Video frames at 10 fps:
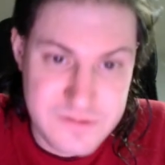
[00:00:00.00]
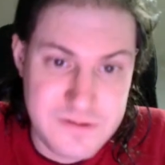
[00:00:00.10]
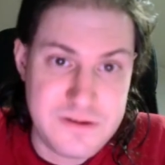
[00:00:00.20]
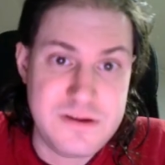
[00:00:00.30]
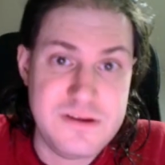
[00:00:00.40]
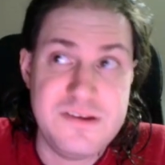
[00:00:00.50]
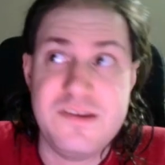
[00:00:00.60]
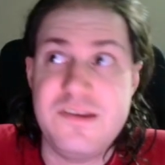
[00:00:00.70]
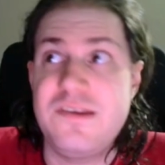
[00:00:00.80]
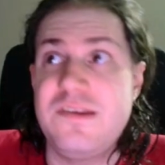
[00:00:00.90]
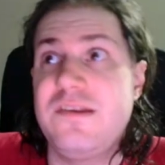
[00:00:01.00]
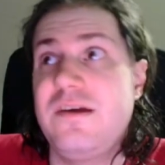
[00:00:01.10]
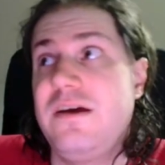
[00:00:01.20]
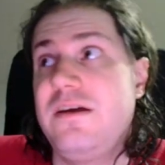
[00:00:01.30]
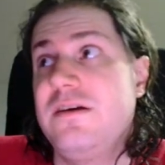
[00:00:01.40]
T is
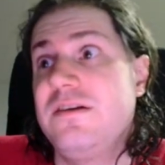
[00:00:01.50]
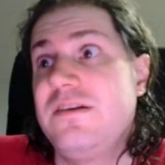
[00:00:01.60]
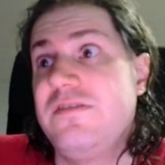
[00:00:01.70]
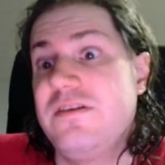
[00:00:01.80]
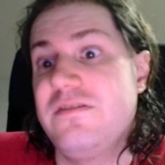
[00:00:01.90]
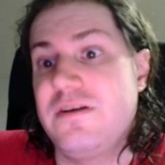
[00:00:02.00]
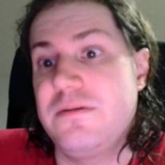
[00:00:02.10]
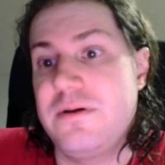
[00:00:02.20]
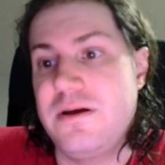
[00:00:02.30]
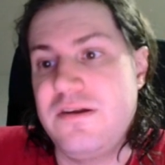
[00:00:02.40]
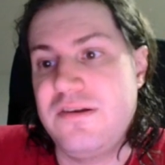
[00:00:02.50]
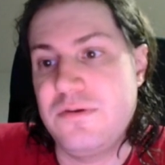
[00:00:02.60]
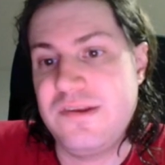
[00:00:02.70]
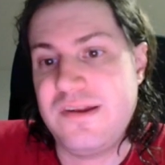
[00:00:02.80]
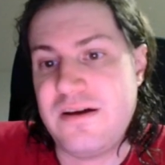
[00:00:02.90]
V divided by A, so
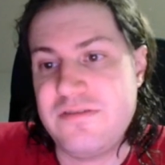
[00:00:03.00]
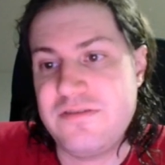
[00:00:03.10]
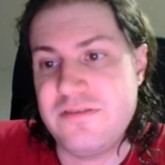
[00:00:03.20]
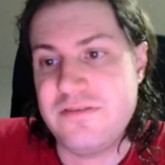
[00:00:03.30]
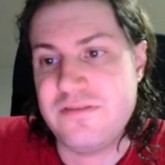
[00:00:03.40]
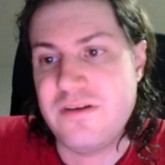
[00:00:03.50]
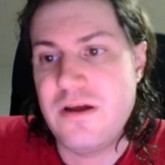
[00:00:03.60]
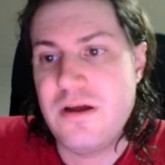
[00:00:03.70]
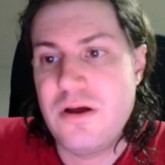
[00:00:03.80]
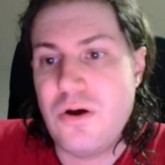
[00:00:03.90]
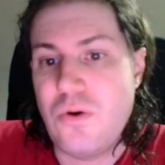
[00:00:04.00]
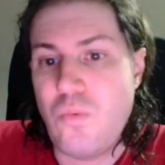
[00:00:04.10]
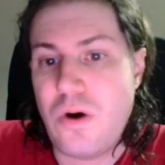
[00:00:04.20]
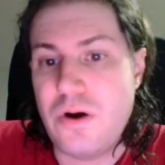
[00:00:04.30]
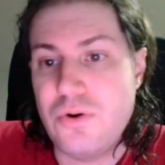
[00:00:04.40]
it's half of
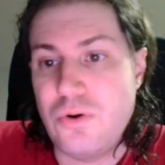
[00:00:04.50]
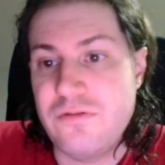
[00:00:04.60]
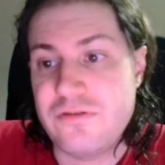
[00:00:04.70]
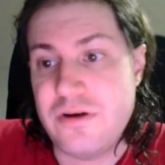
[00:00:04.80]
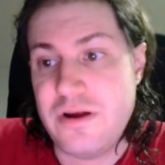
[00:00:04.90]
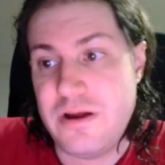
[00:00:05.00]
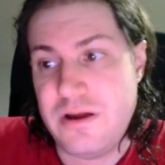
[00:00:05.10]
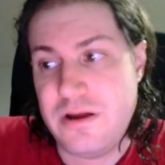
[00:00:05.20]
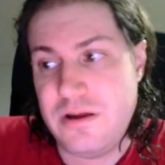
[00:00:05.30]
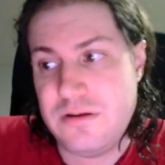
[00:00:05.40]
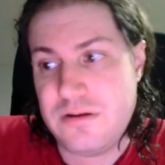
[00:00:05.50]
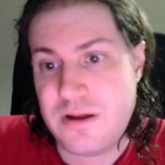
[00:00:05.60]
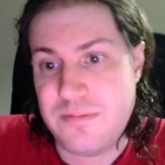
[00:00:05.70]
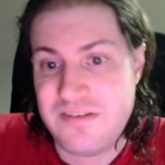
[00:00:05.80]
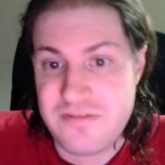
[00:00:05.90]
1 over A
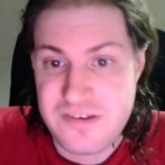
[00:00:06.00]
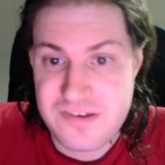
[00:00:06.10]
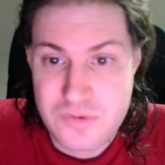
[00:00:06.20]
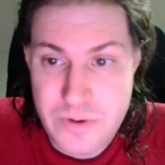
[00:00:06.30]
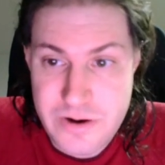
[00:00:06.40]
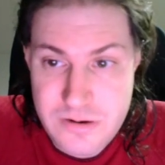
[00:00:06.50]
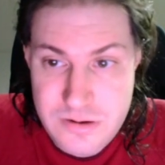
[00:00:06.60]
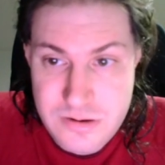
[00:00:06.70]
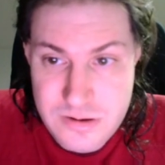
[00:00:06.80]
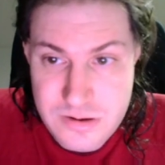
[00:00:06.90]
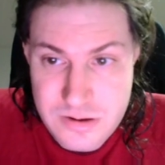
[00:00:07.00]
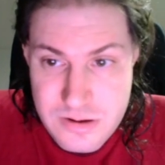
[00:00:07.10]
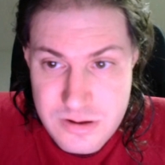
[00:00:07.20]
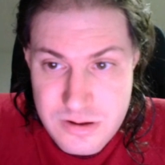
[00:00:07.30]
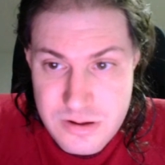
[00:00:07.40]
times V squared.
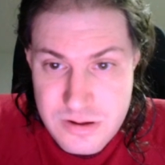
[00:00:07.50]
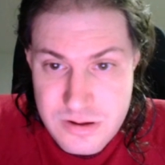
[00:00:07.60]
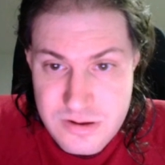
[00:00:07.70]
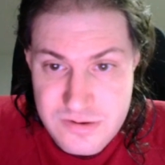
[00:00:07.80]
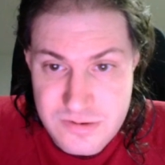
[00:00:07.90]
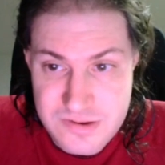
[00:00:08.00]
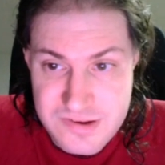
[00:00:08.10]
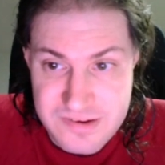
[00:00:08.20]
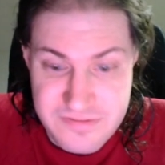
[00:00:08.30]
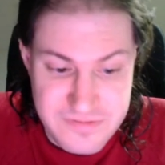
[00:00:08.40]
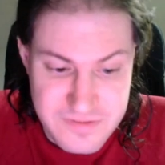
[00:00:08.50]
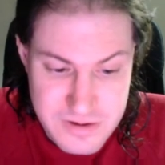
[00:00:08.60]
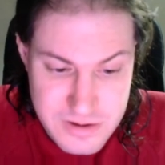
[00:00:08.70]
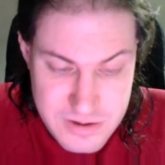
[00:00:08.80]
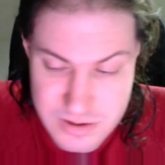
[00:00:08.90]
So this is
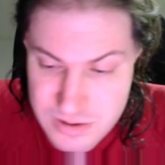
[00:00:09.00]
V